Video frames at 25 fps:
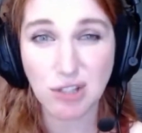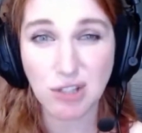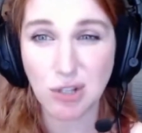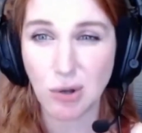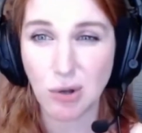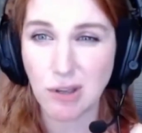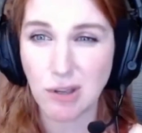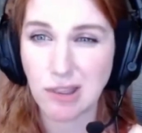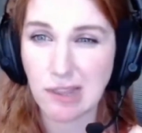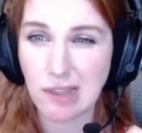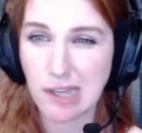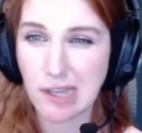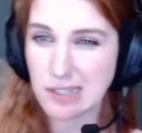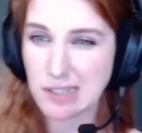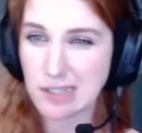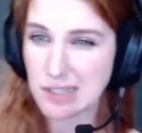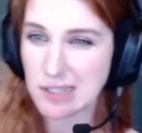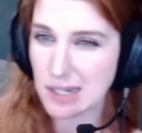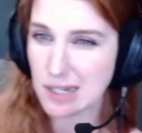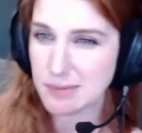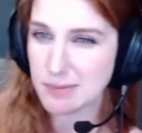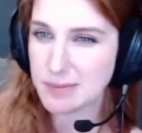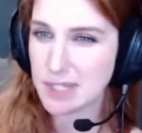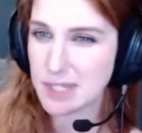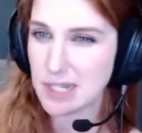So unless
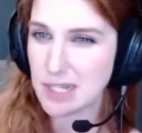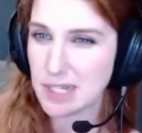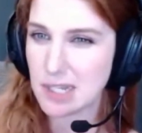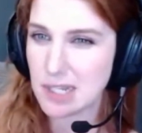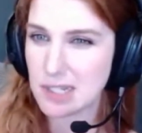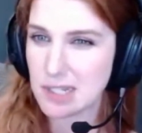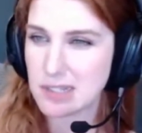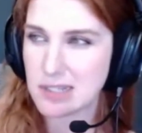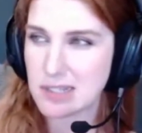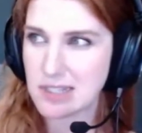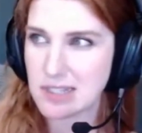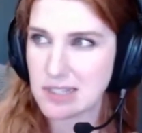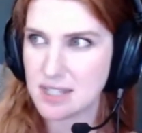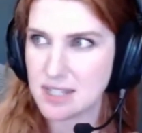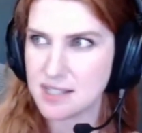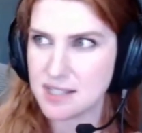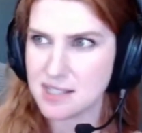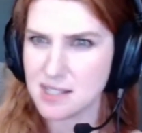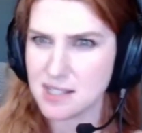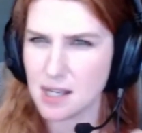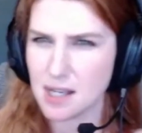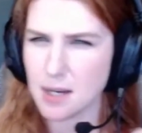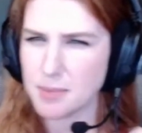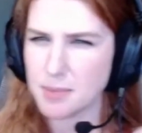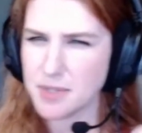it updated
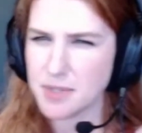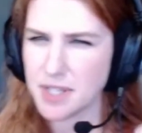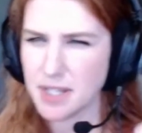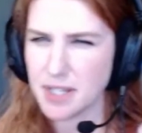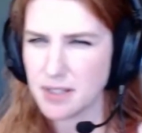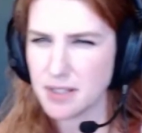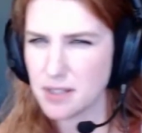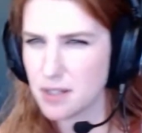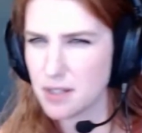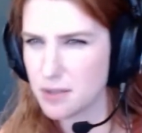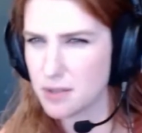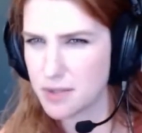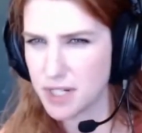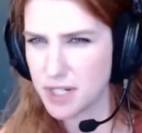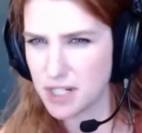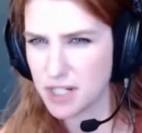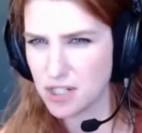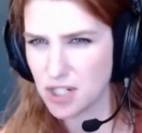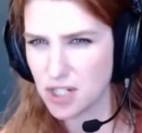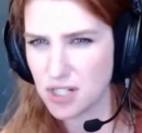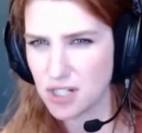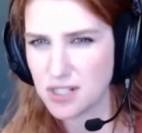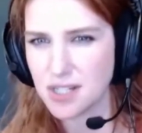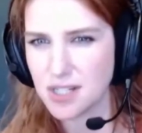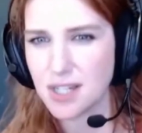since a couple days ago when I
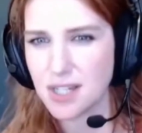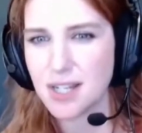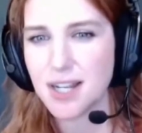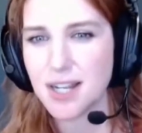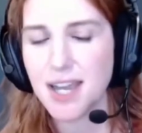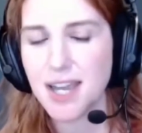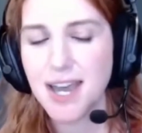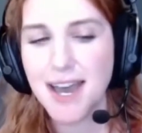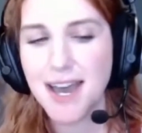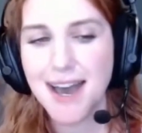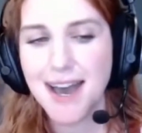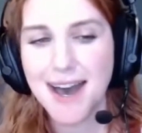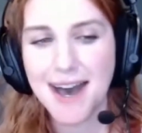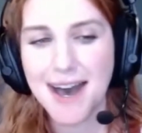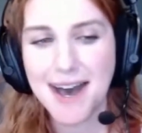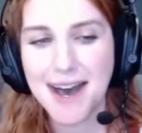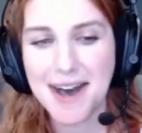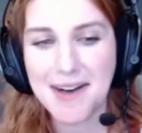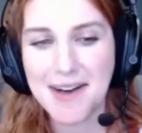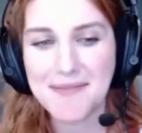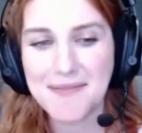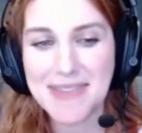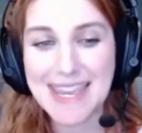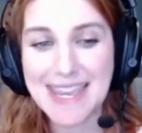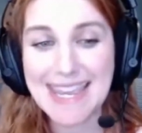checked it,
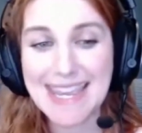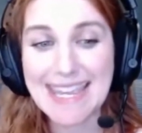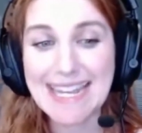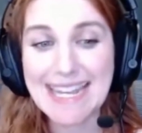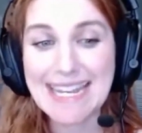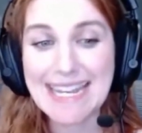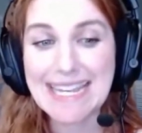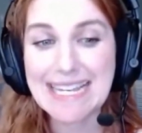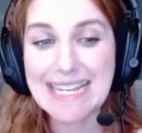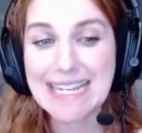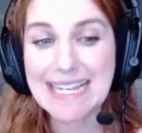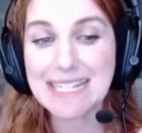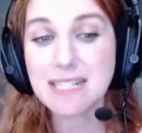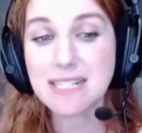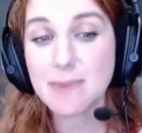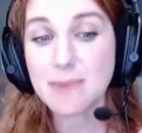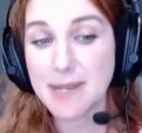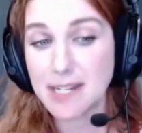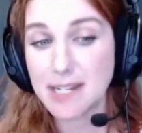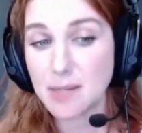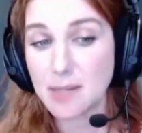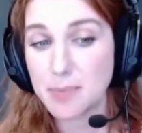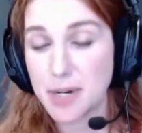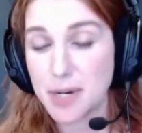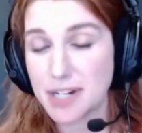um, it
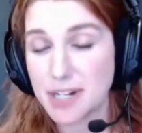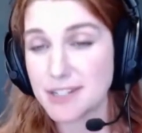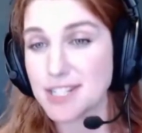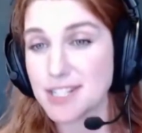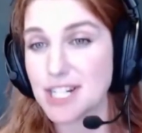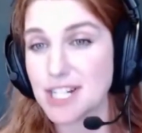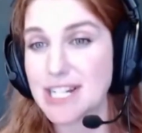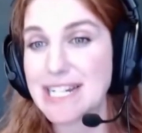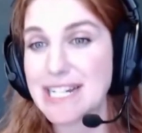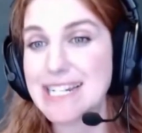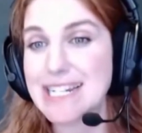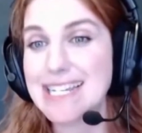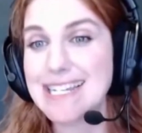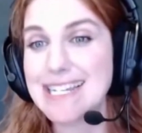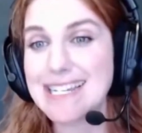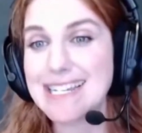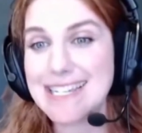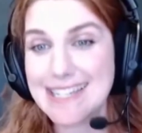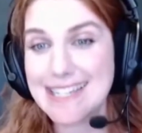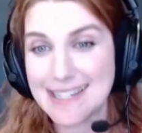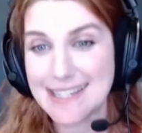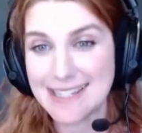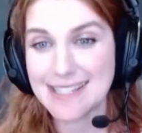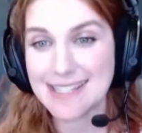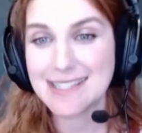expanded product targeting
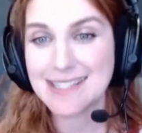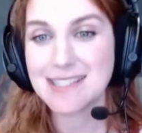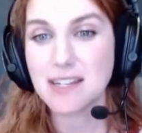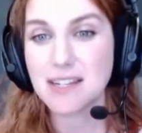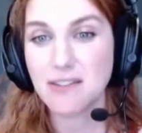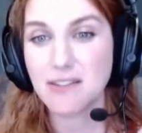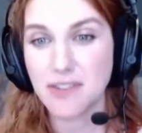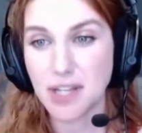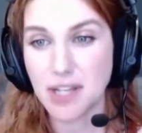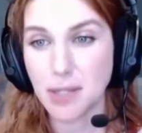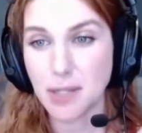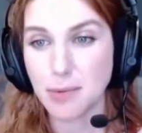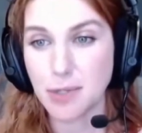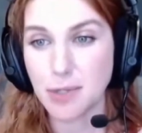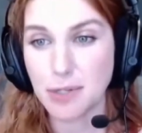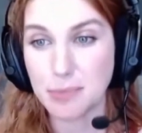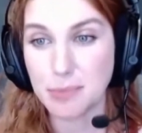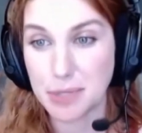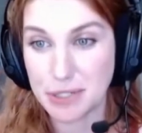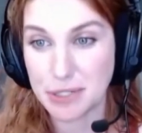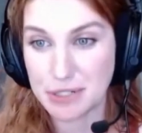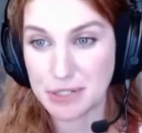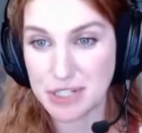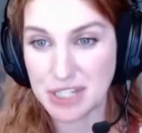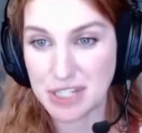is available in
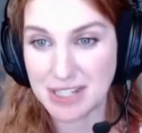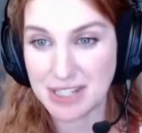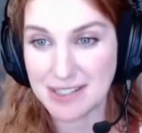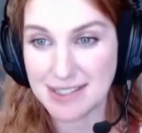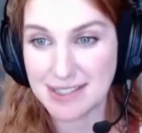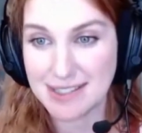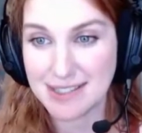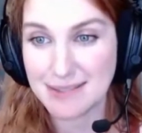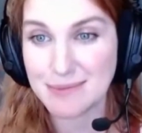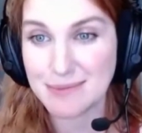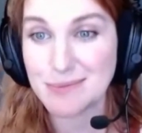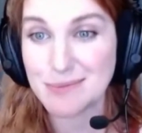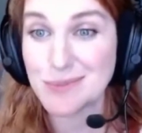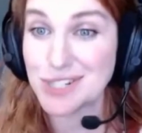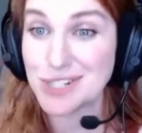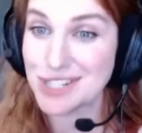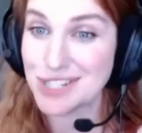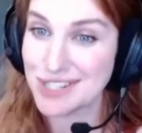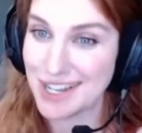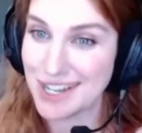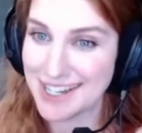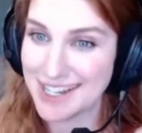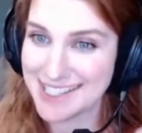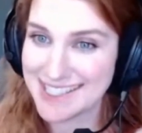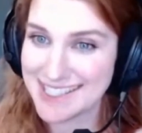bulk sheets which
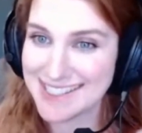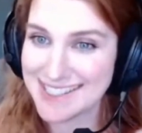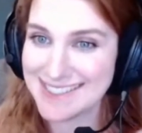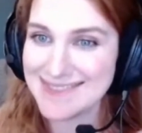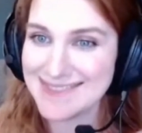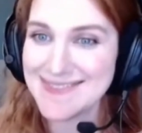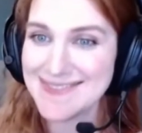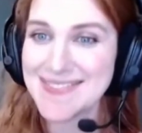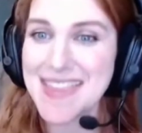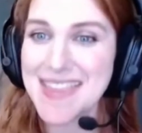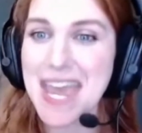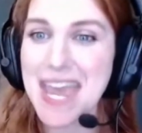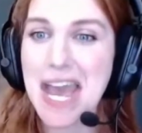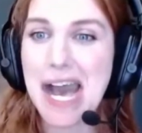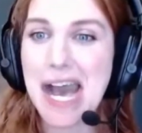is awesome.